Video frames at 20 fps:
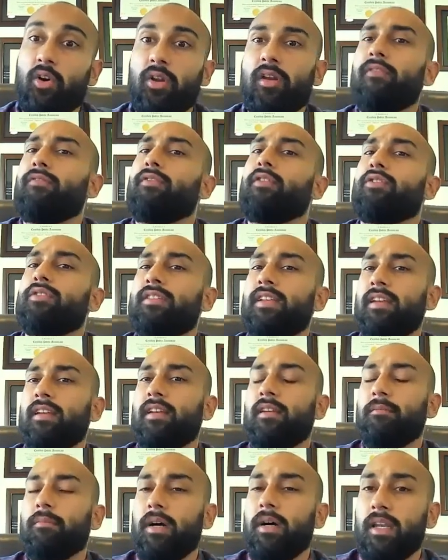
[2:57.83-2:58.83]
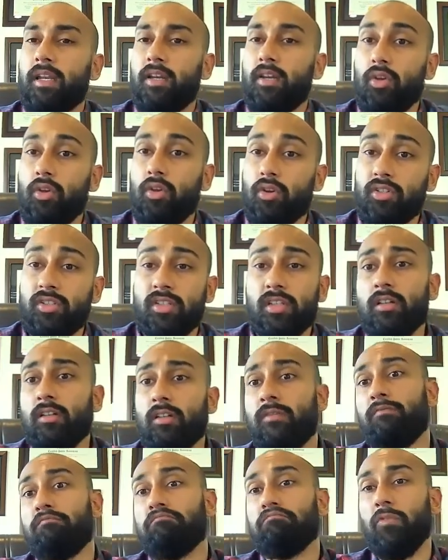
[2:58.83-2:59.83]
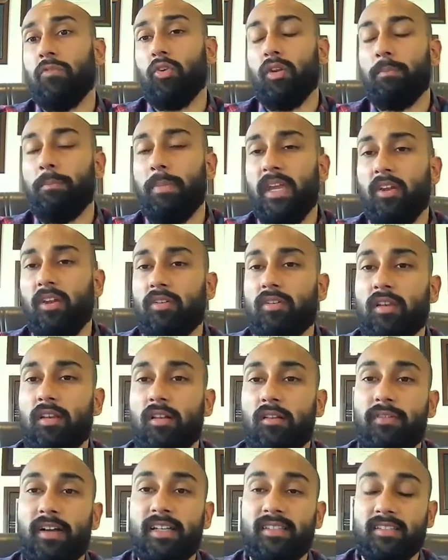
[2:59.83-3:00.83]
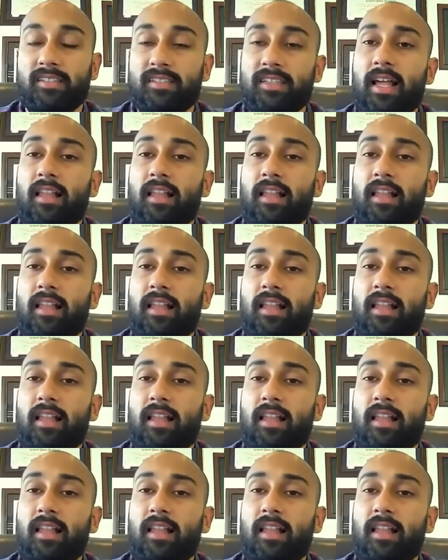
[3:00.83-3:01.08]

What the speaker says: Or if you're sending money to yourself, you can pay yourself as a